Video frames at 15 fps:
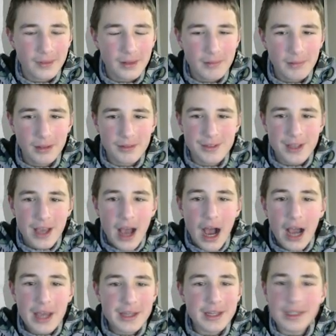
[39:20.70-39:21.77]
Because
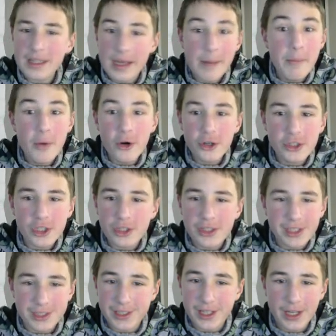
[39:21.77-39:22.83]
I need
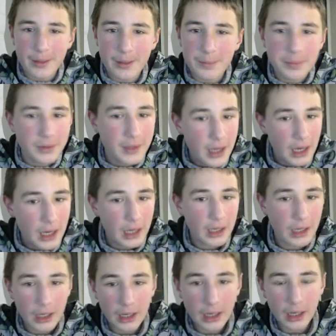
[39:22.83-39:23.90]
emergency help.
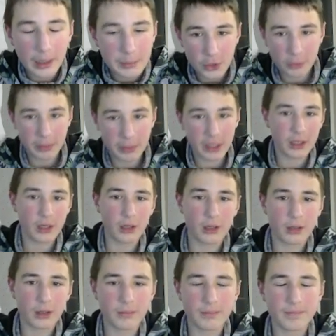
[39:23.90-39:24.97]
I'm so bad
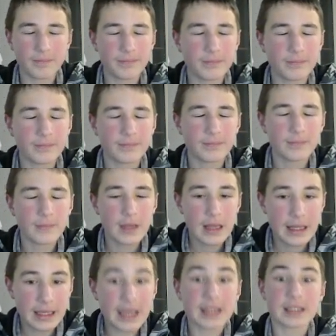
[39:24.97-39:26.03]
at.
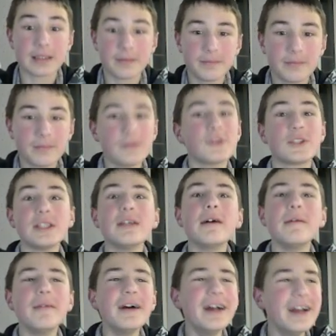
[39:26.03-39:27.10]
Yes, you see.
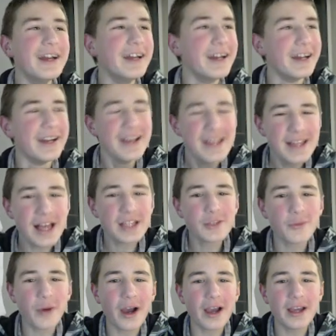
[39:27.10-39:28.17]
That's
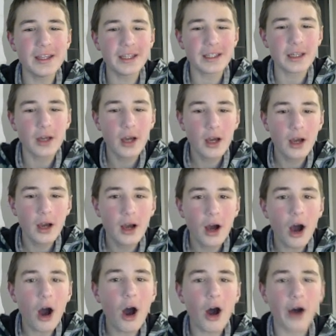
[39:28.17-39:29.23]
why I need.
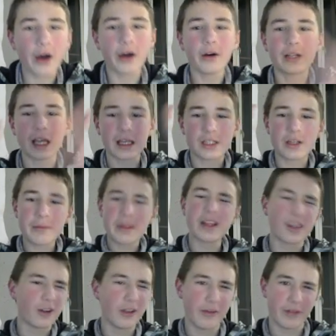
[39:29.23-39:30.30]
Oh, okay, so I'm not the
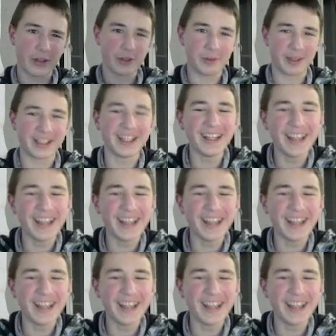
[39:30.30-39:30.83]
only one who's bad.